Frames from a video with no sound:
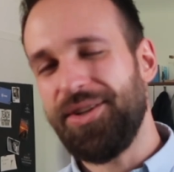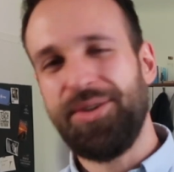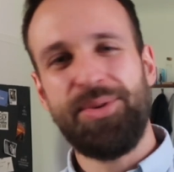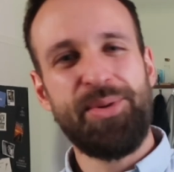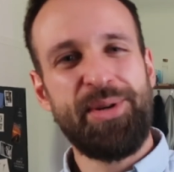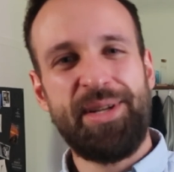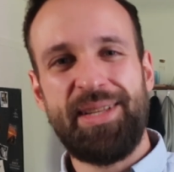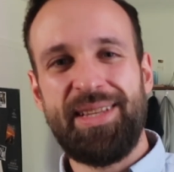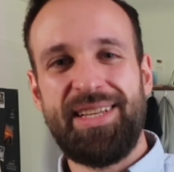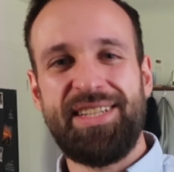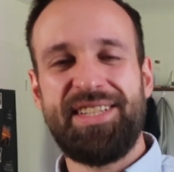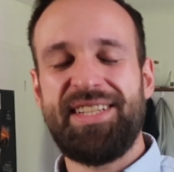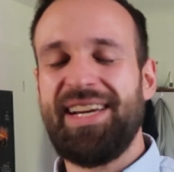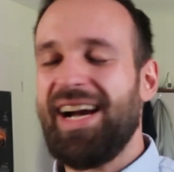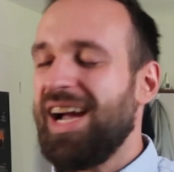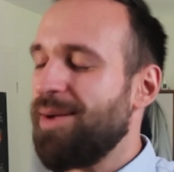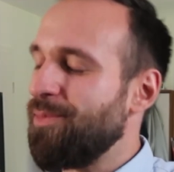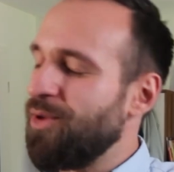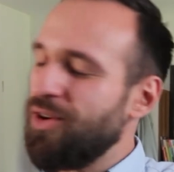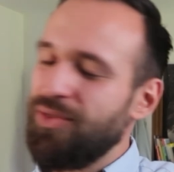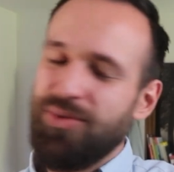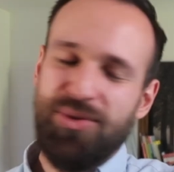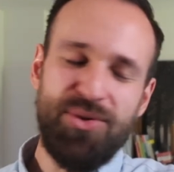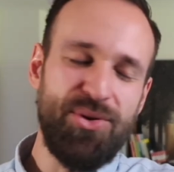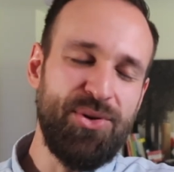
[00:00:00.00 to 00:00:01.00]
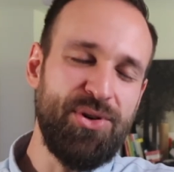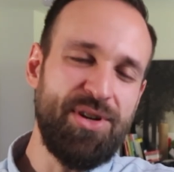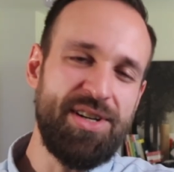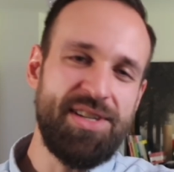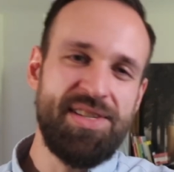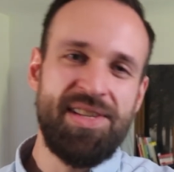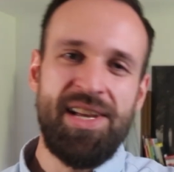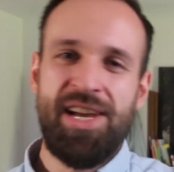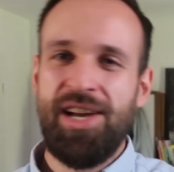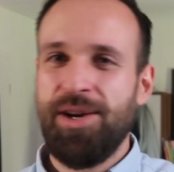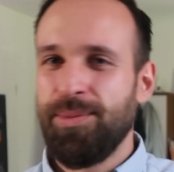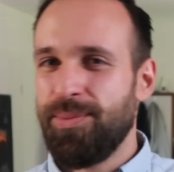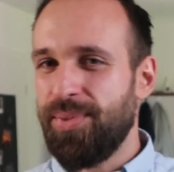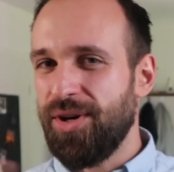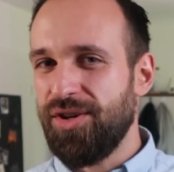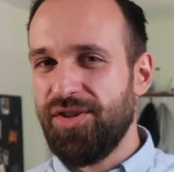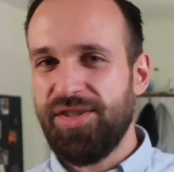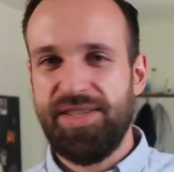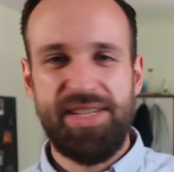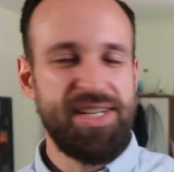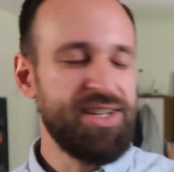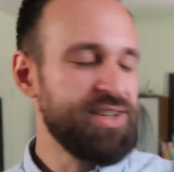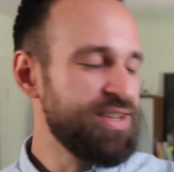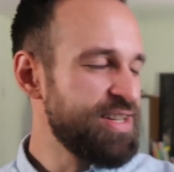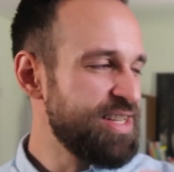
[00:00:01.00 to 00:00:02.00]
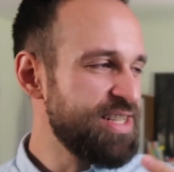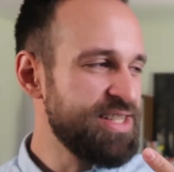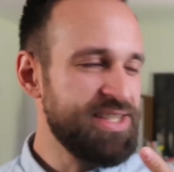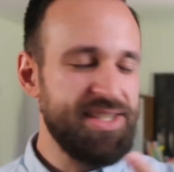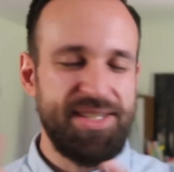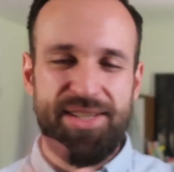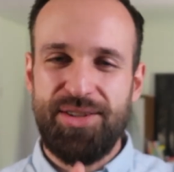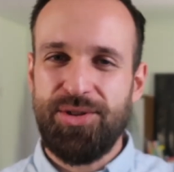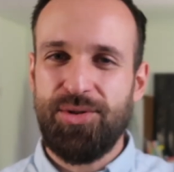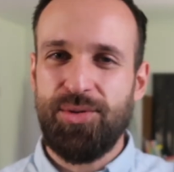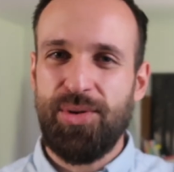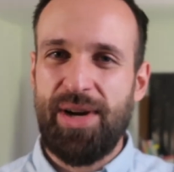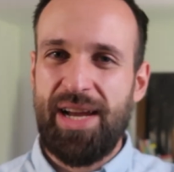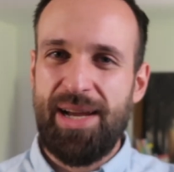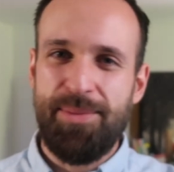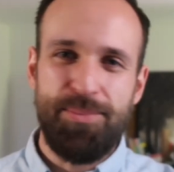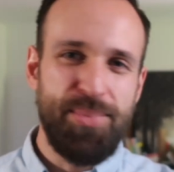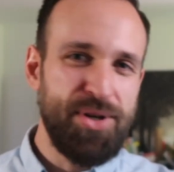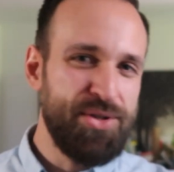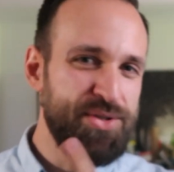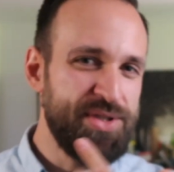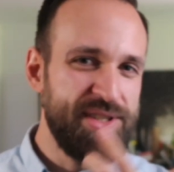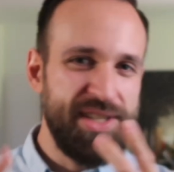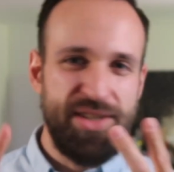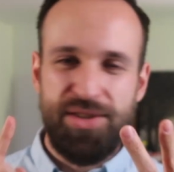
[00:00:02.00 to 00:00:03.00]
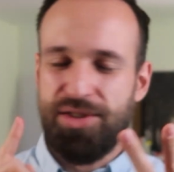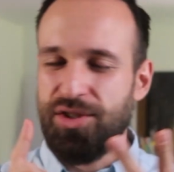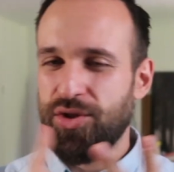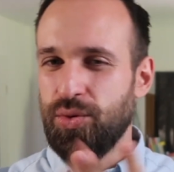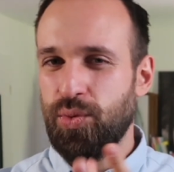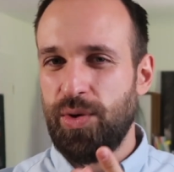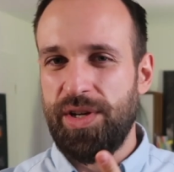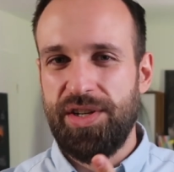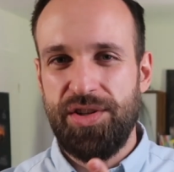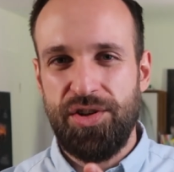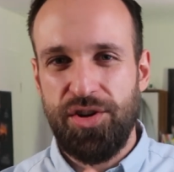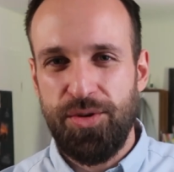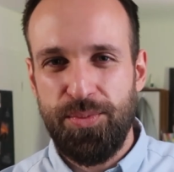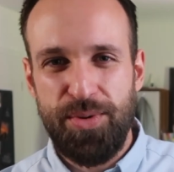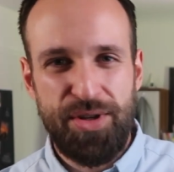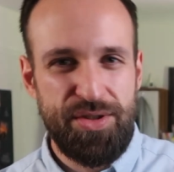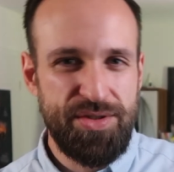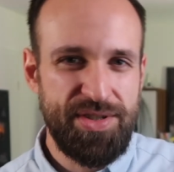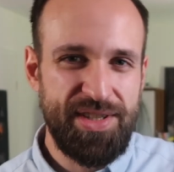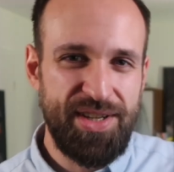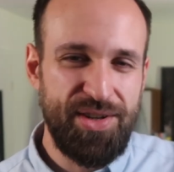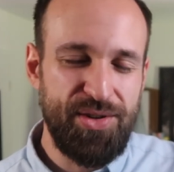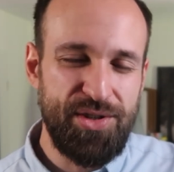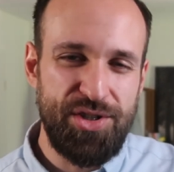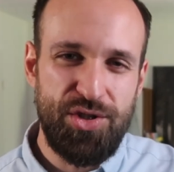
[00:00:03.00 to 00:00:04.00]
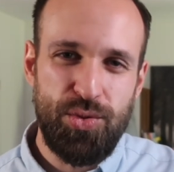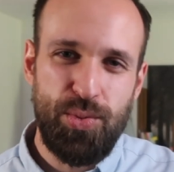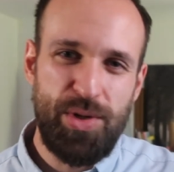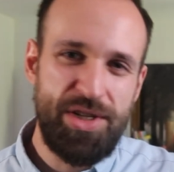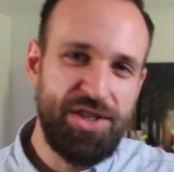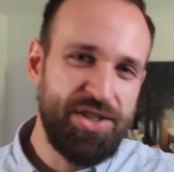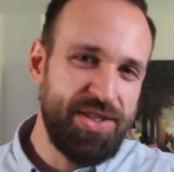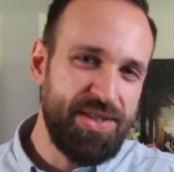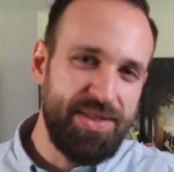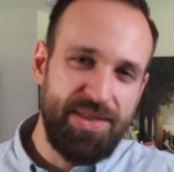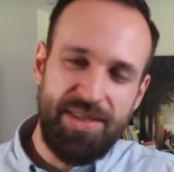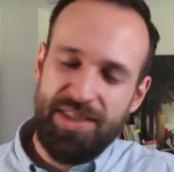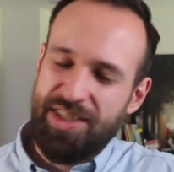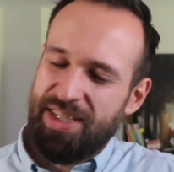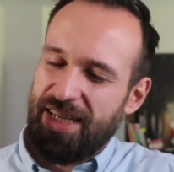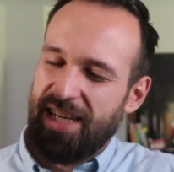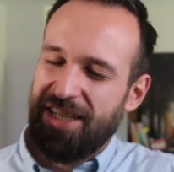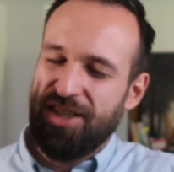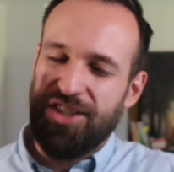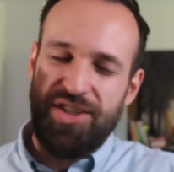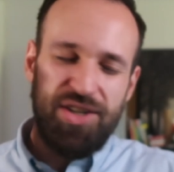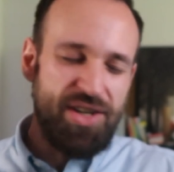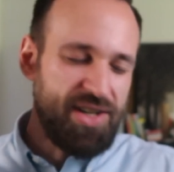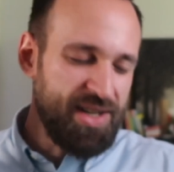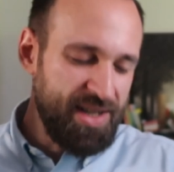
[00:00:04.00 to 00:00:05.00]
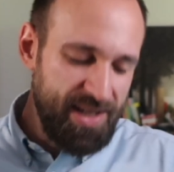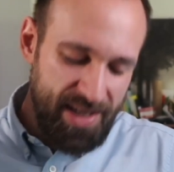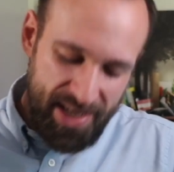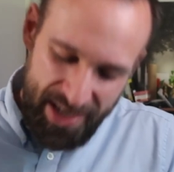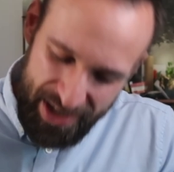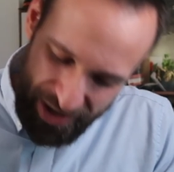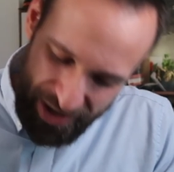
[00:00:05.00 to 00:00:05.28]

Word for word: during that time, of course, posting on Instagram, posting on Twitter, posting on Twi TikTok